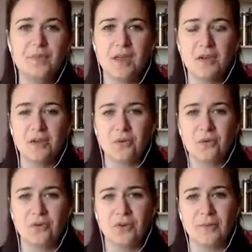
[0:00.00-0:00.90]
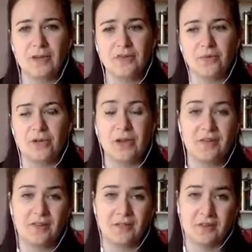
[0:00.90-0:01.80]
And you can also make sure that you
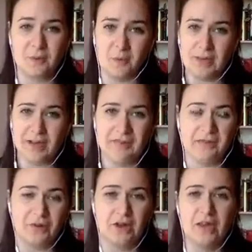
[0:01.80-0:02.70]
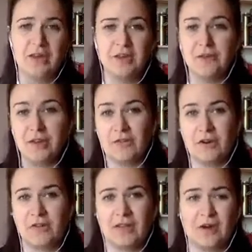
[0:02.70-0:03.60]
have a suitable bag, so using a
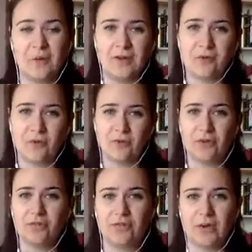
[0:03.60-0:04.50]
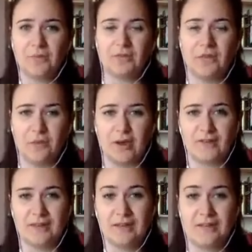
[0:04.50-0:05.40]
rucksack where you've got 2 straps so the
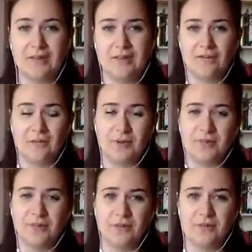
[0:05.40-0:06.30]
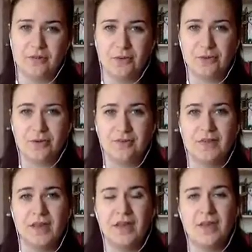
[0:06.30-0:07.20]
weight's evenly distributed on your shoulders,
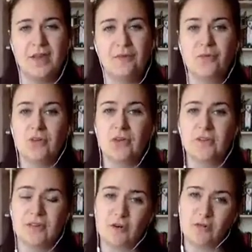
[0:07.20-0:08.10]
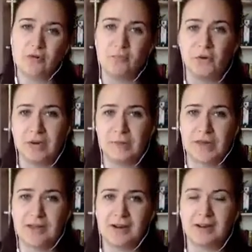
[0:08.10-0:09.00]
and also using a crossbody
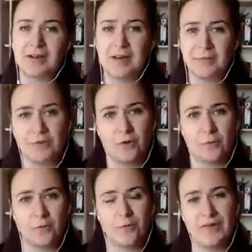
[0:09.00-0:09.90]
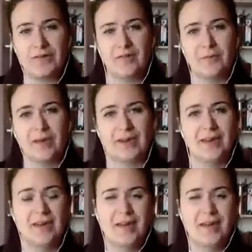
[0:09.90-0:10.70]
bag like a laptop or messenger bag,